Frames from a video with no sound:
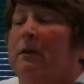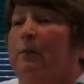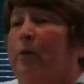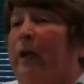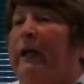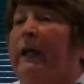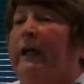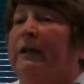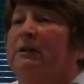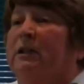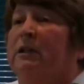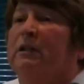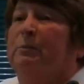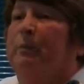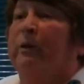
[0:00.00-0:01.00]
breaking into
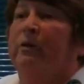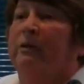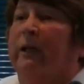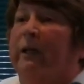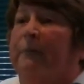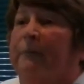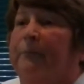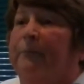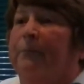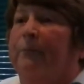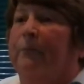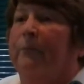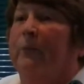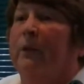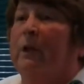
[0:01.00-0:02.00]
this building,
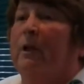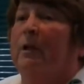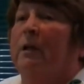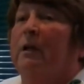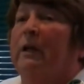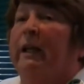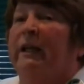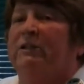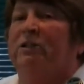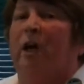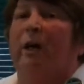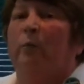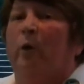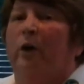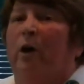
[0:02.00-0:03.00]
his
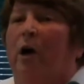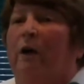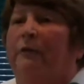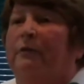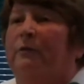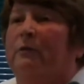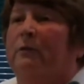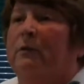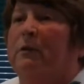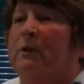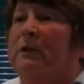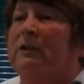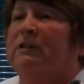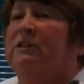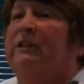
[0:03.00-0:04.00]
gun went off
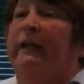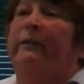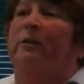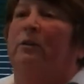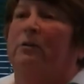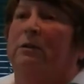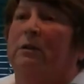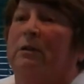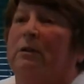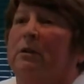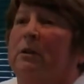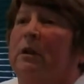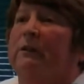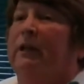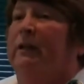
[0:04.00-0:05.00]
signaled
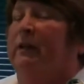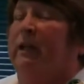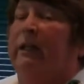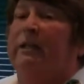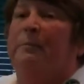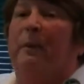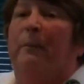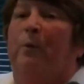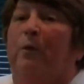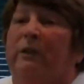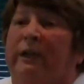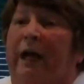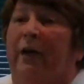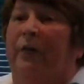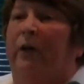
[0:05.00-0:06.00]
that these people were
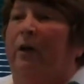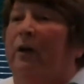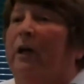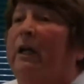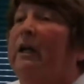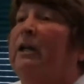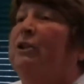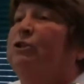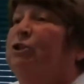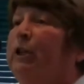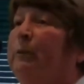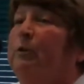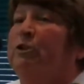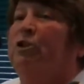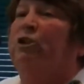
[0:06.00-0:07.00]
down there,
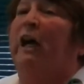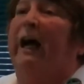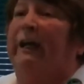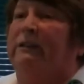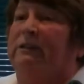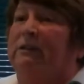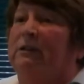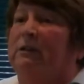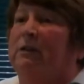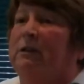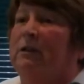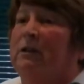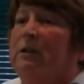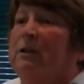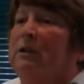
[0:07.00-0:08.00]
she was shot.
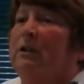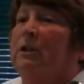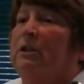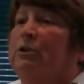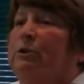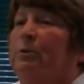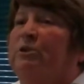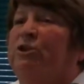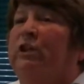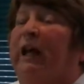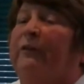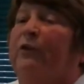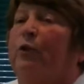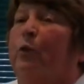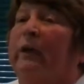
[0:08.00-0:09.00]
She was
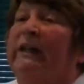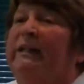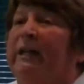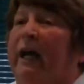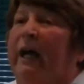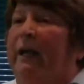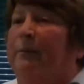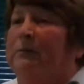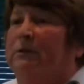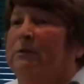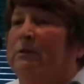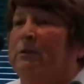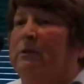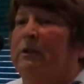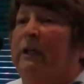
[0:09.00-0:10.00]
shot three times
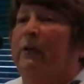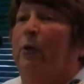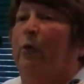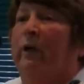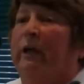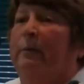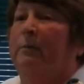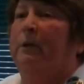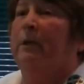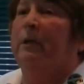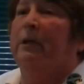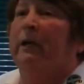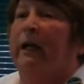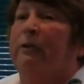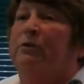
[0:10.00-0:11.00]
in the rib
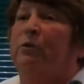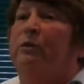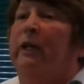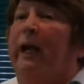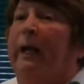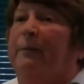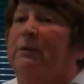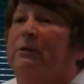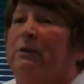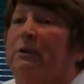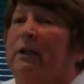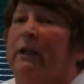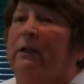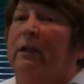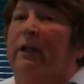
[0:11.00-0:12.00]
and two times
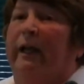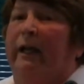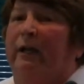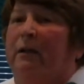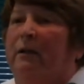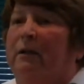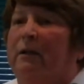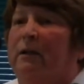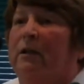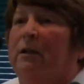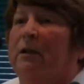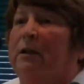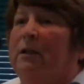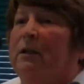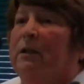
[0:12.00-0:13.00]
in the leg.
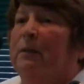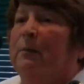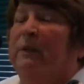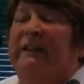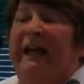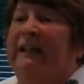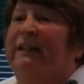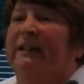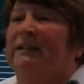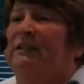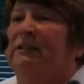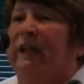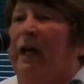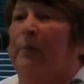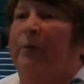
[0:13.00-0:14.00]
But that didn't
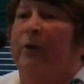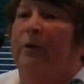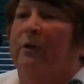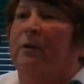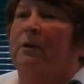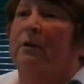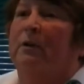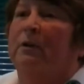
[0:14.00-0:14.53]
stop her.